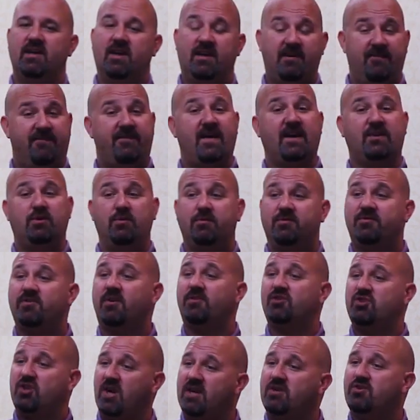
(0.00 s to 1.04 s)
And in fact, you
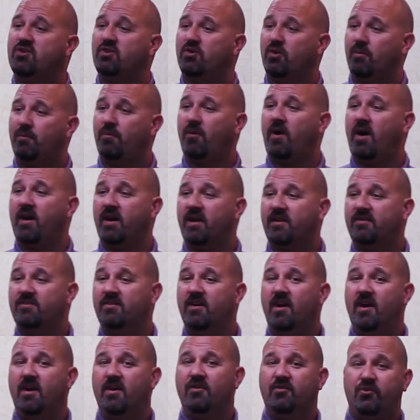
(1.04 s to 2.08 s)
start changing your products
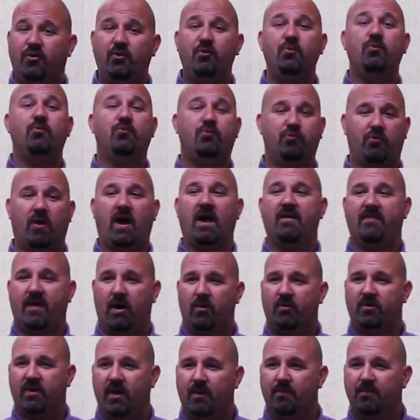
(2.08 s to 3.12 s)
to drive
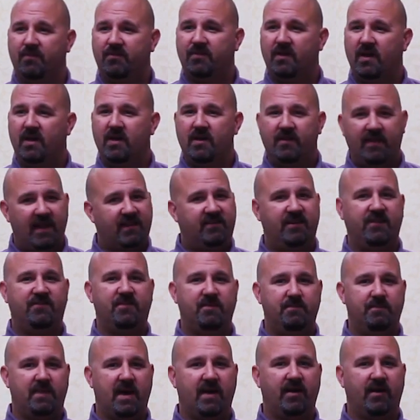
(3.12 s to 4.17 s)
outcomes. That's
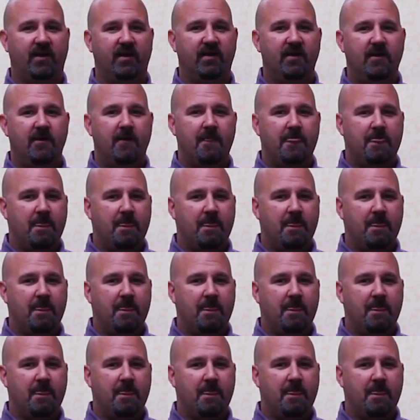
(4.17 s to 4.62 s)
even better.